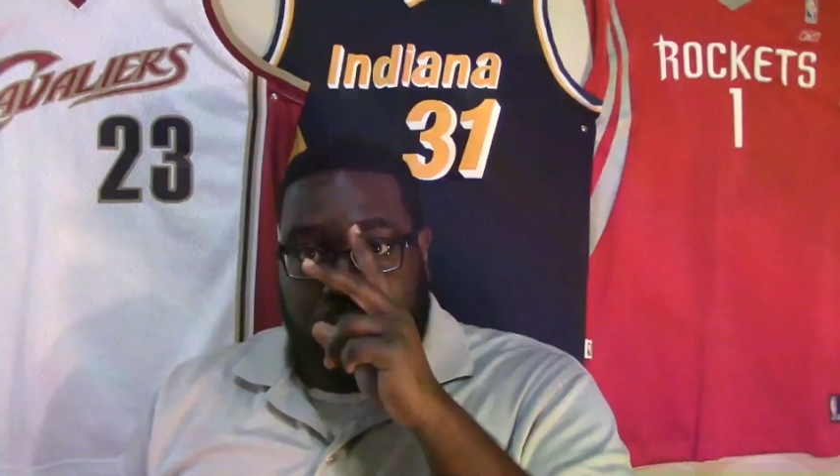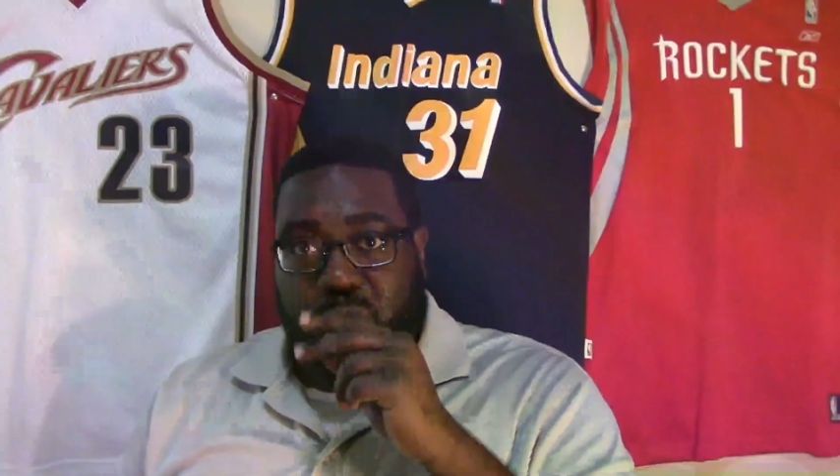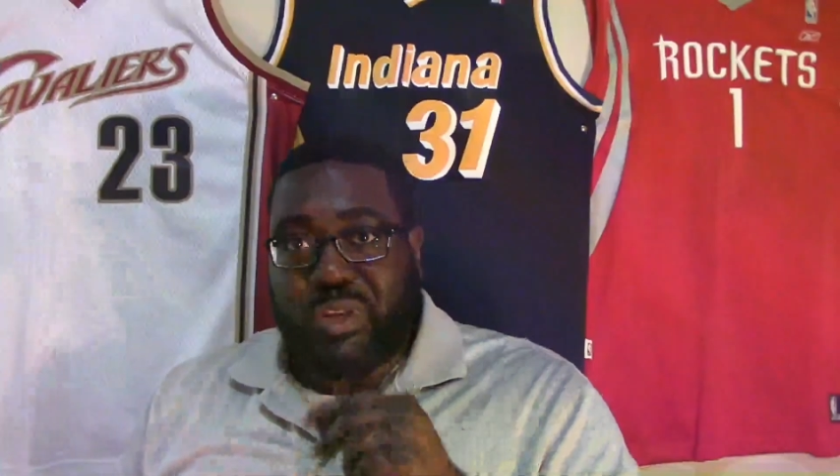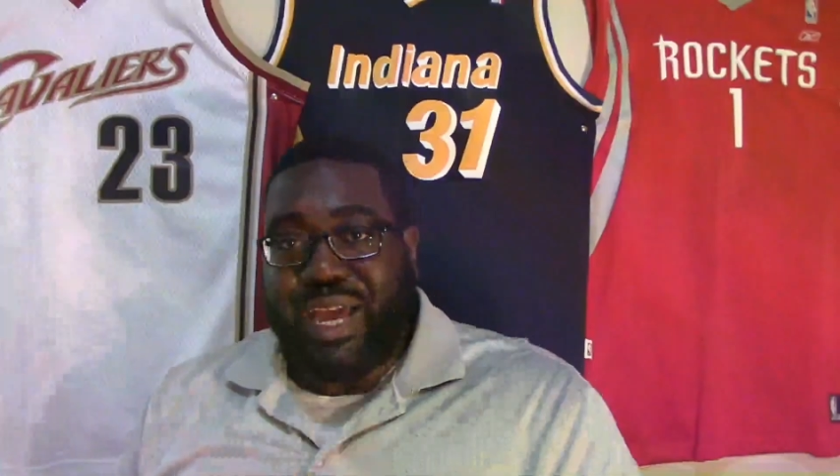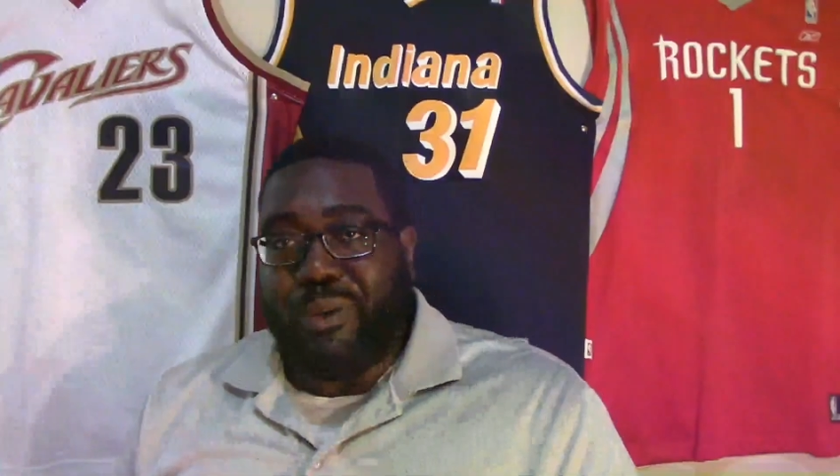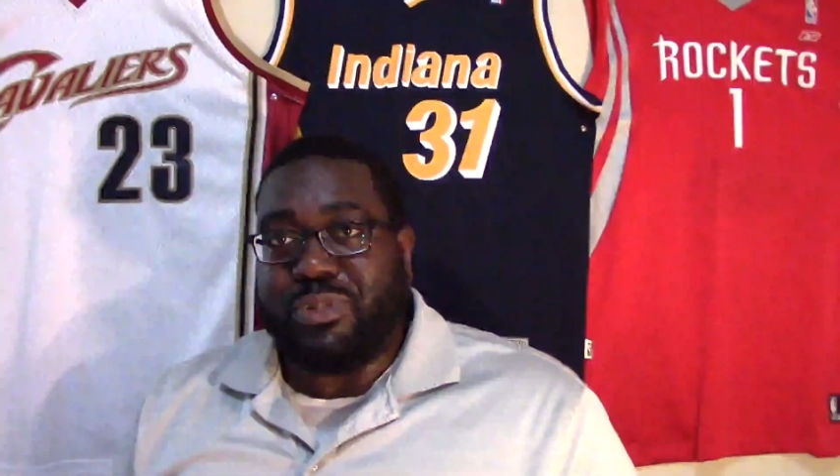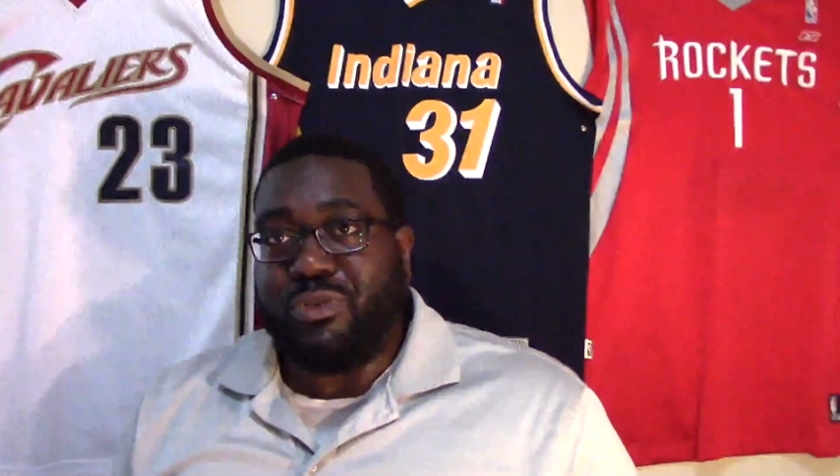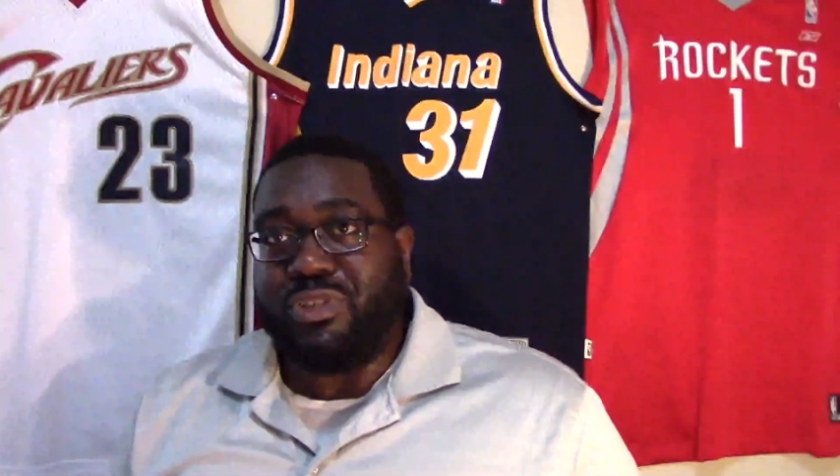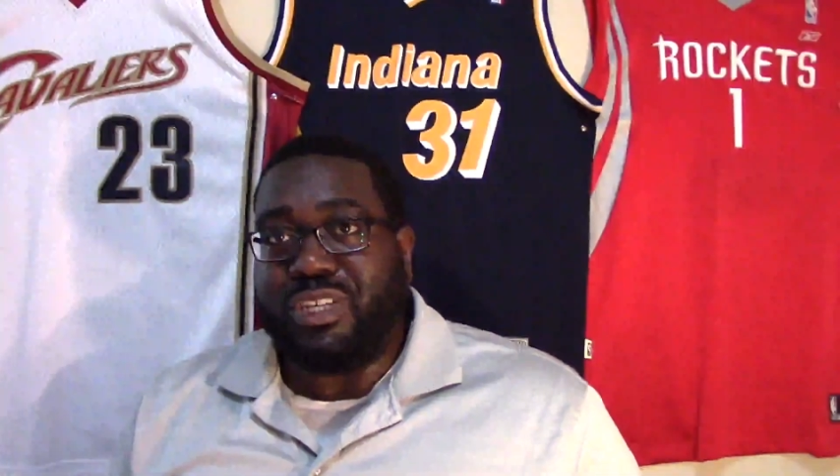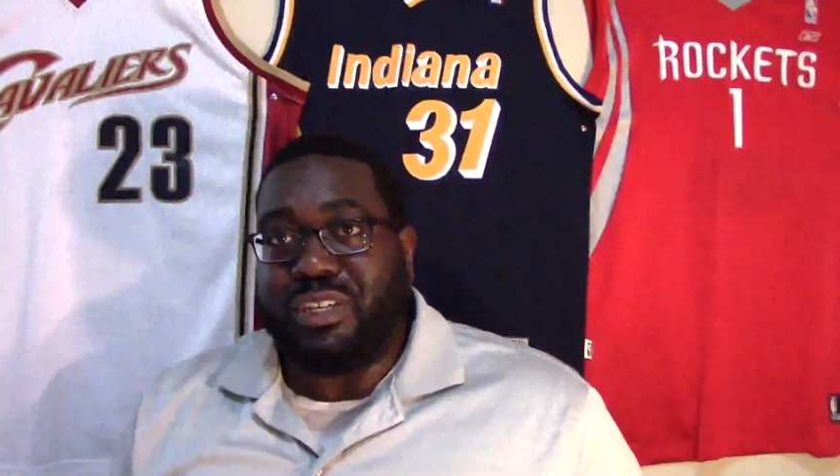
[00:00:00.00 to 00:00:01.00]
when the
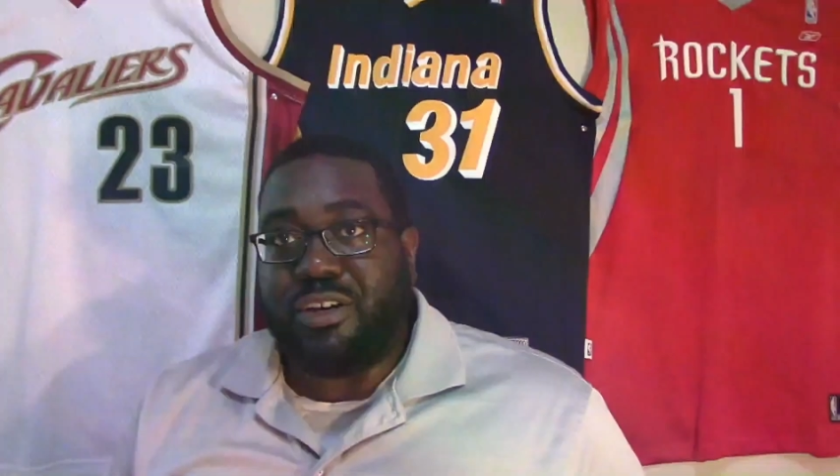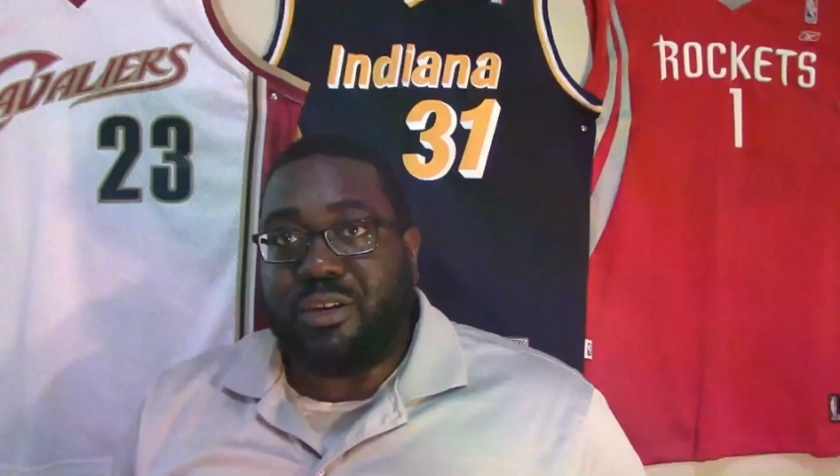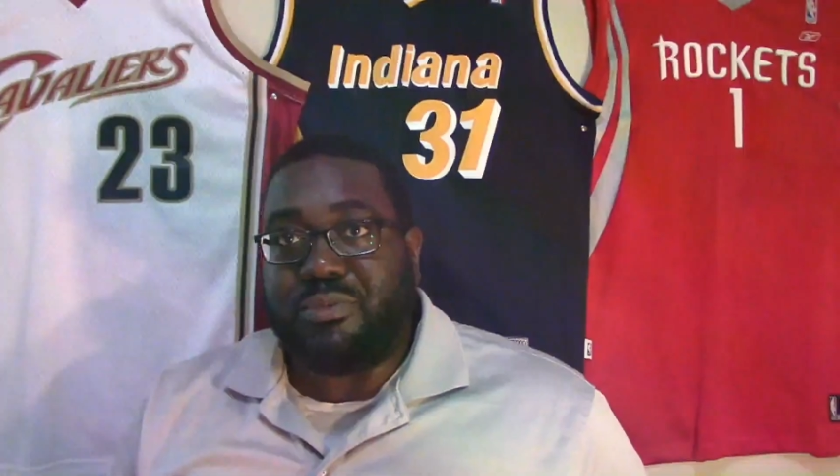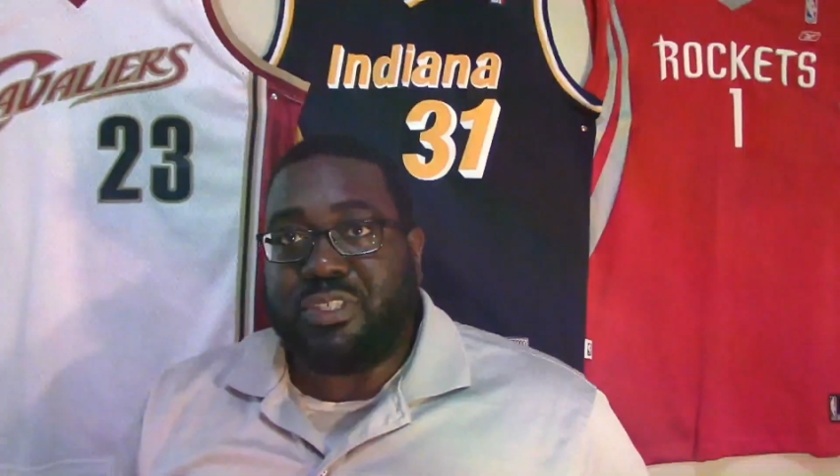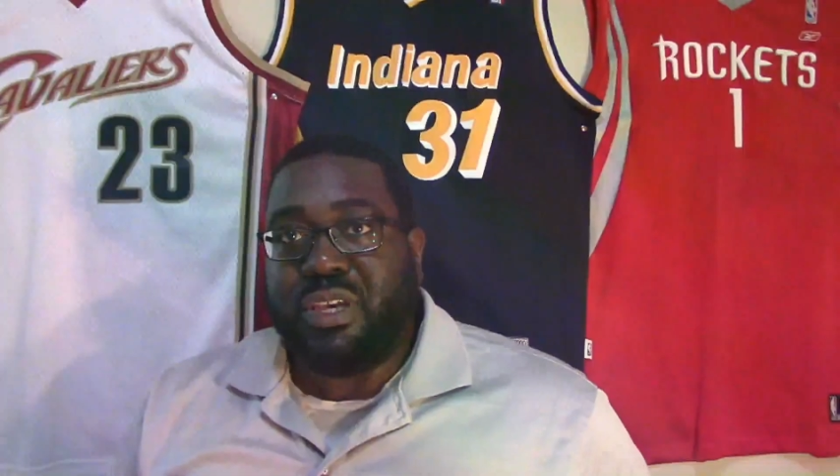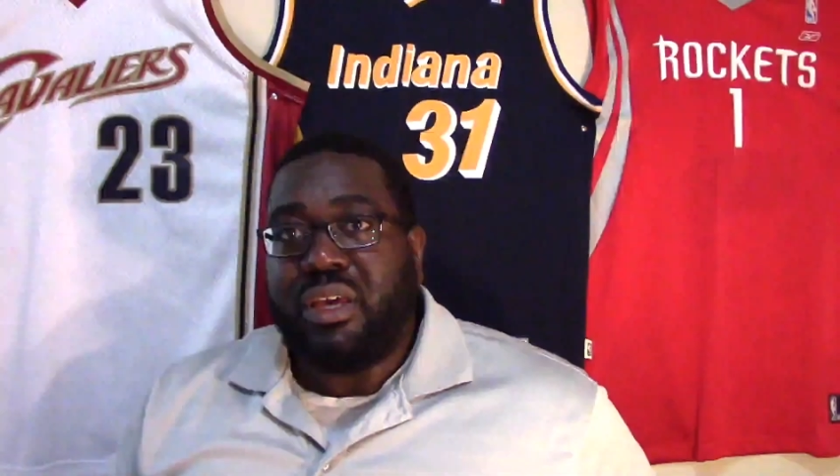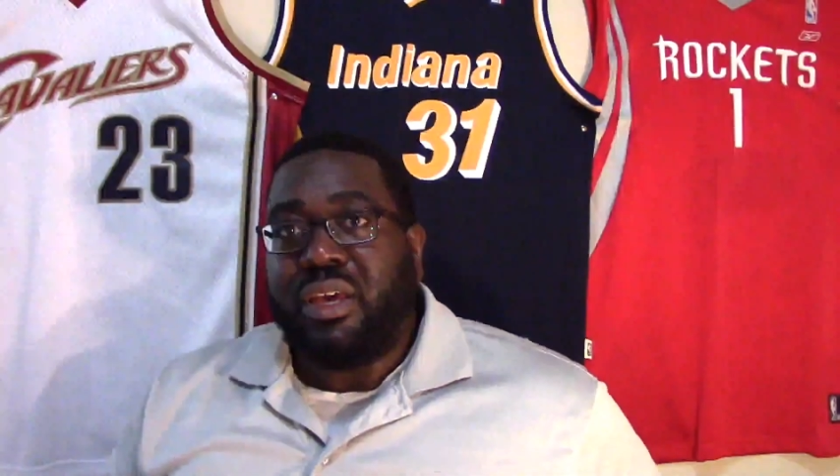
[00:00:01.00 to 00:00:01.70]
opportunity comes.